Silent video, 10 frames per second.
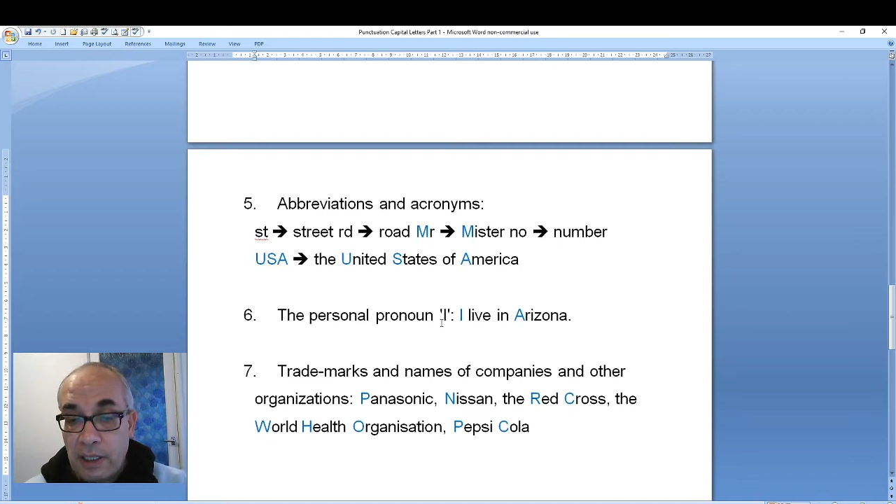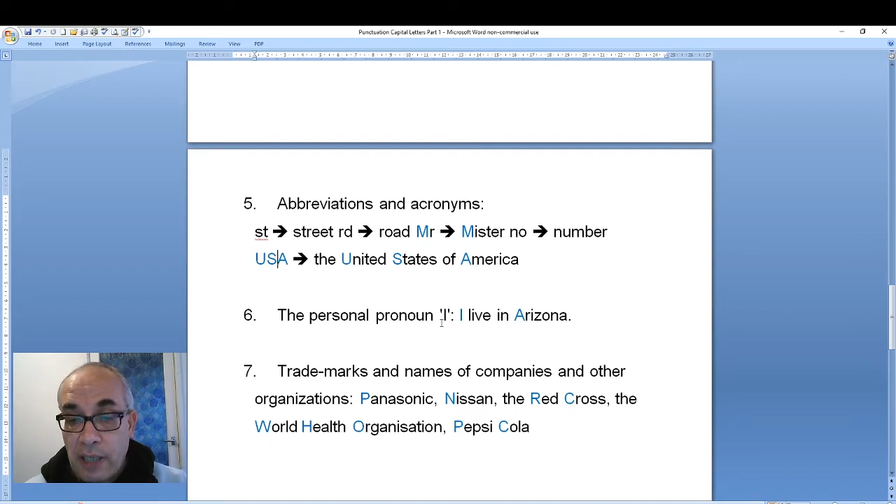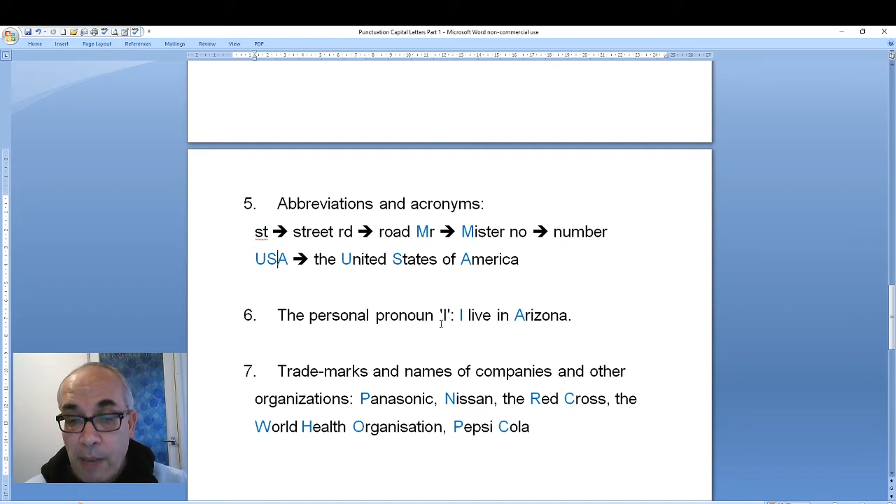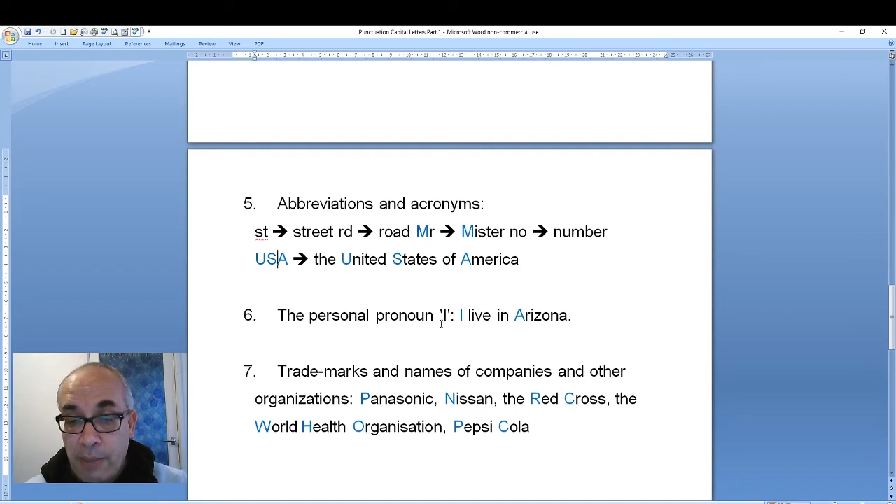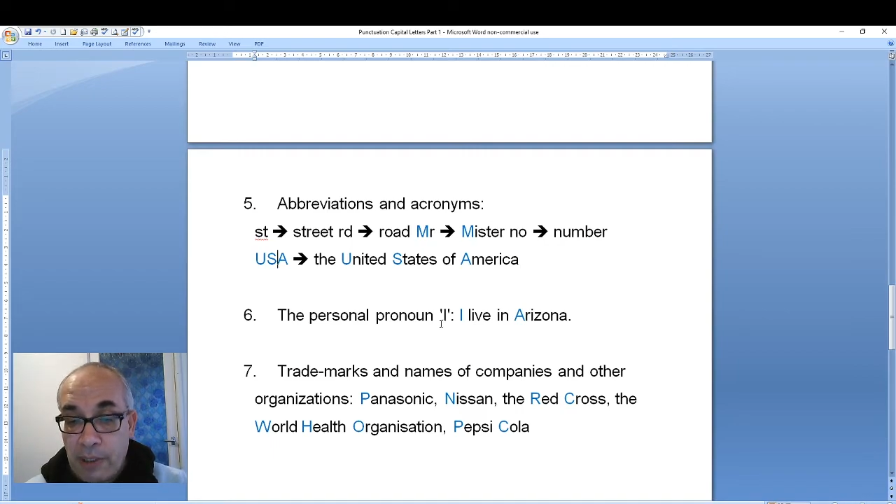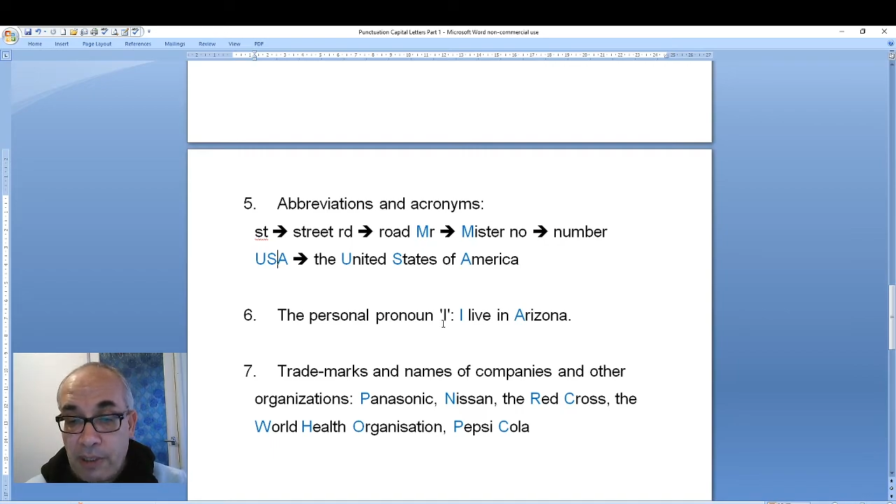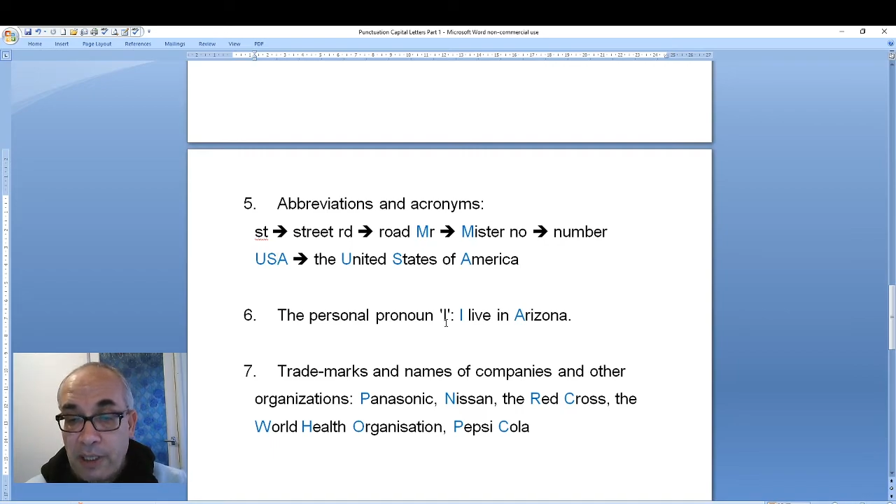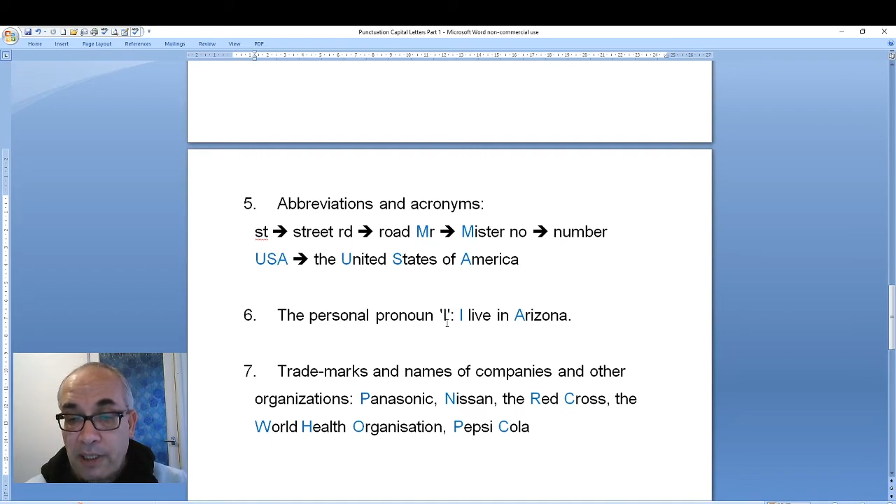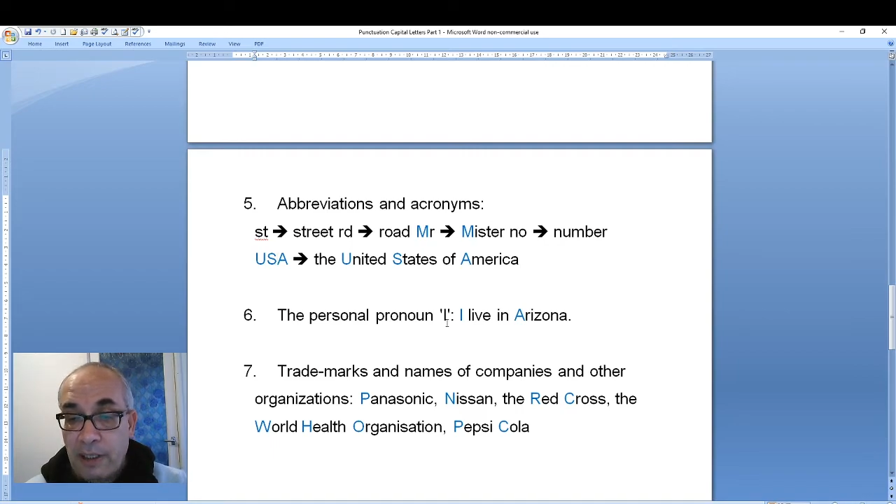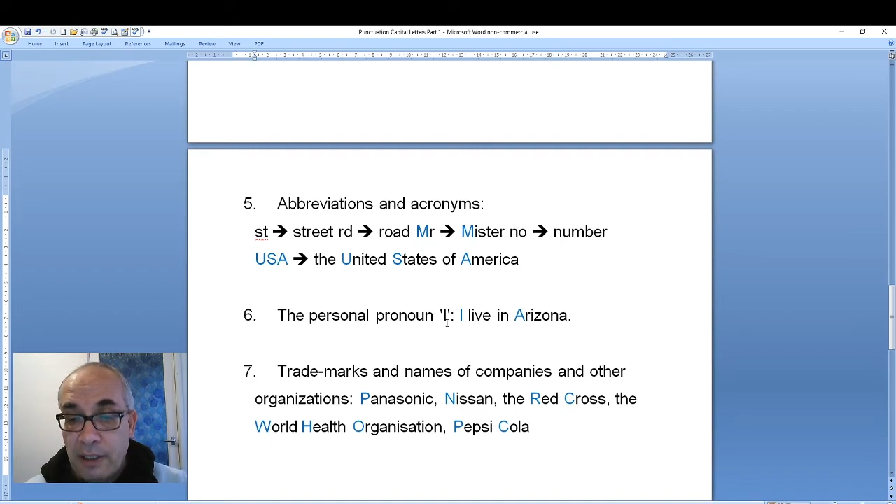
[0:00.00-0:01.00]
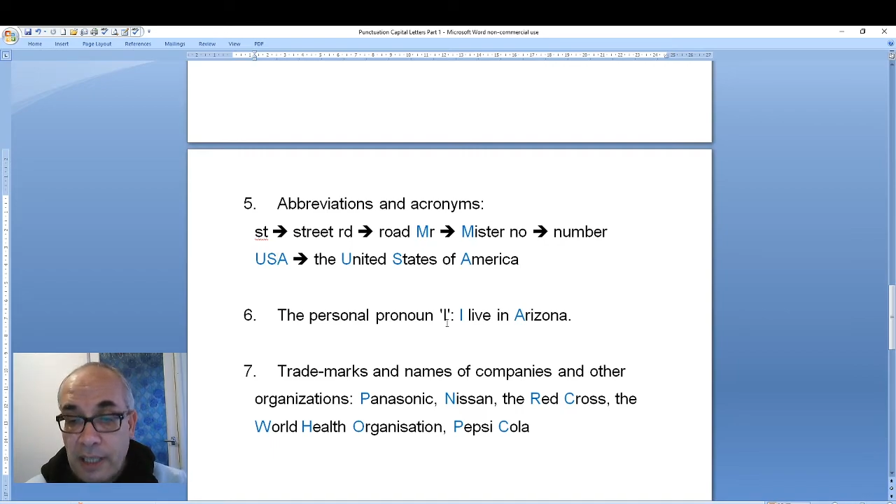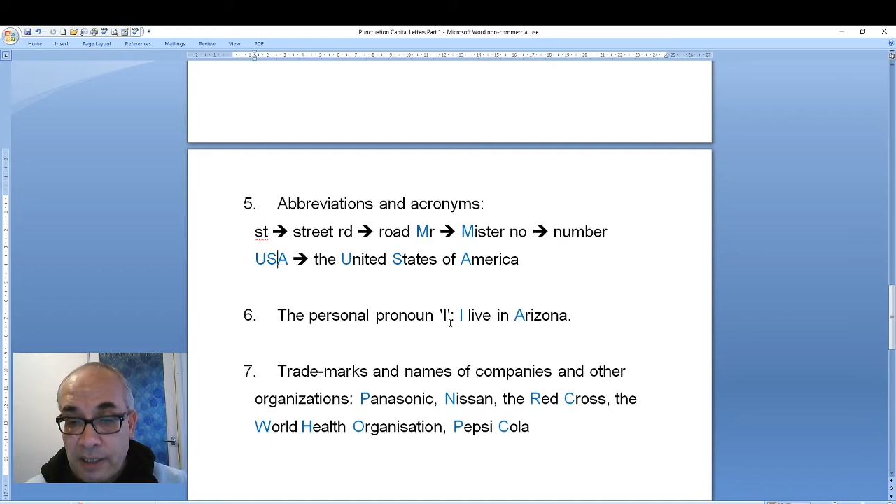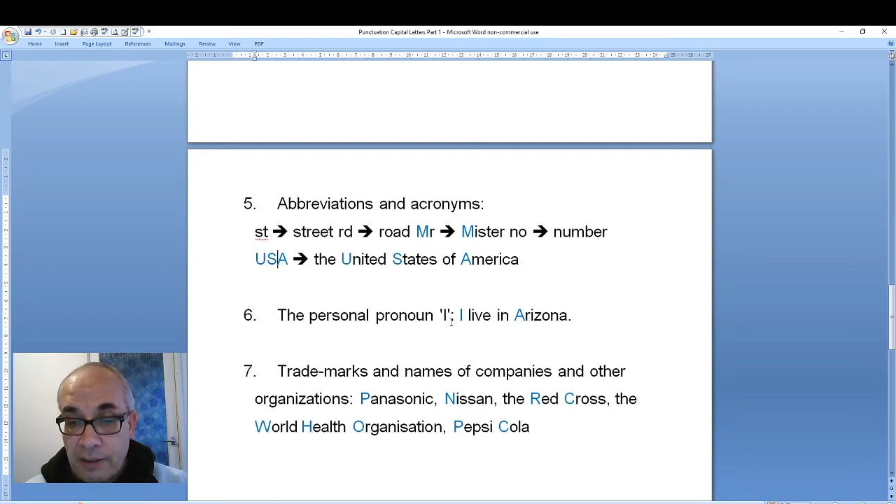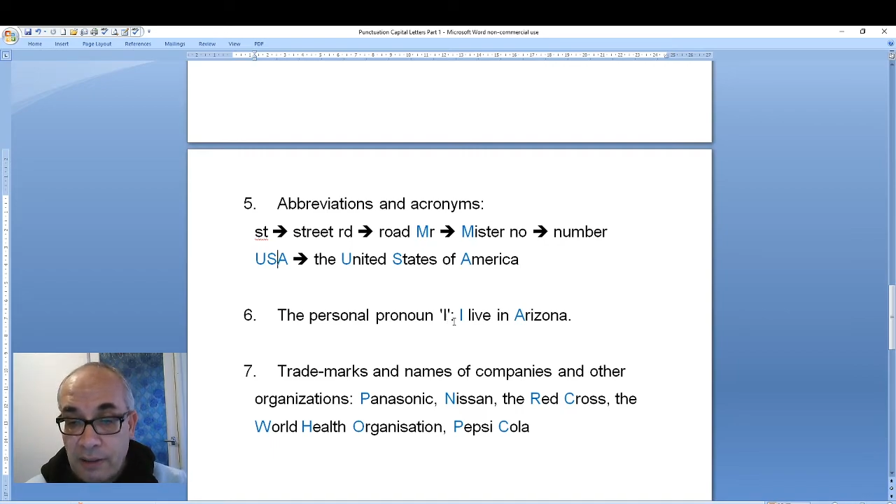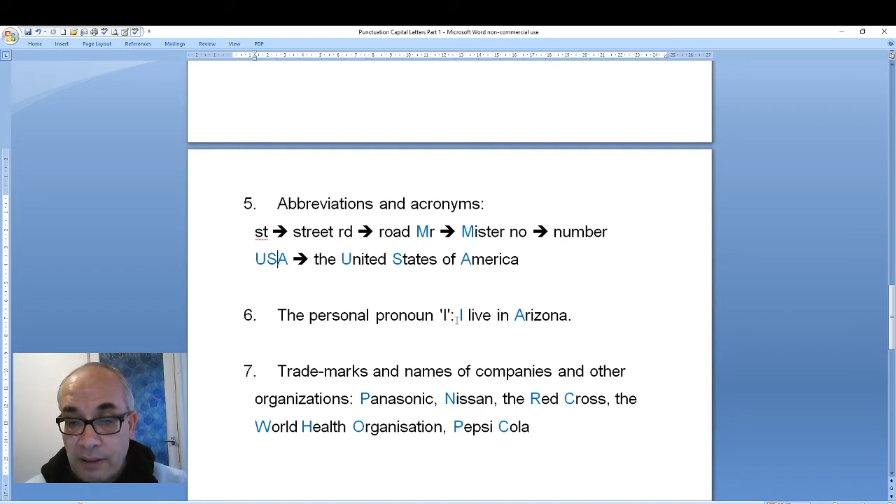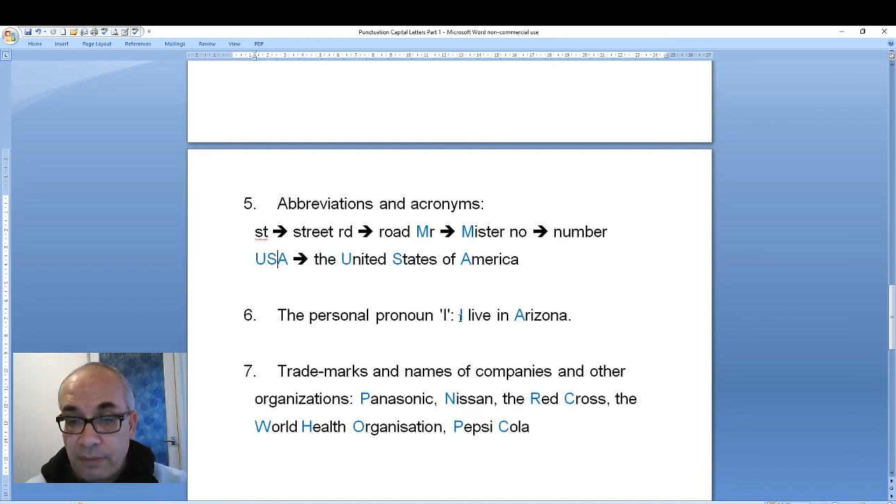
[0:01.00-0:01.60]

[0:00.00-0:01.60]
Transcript: capital letters.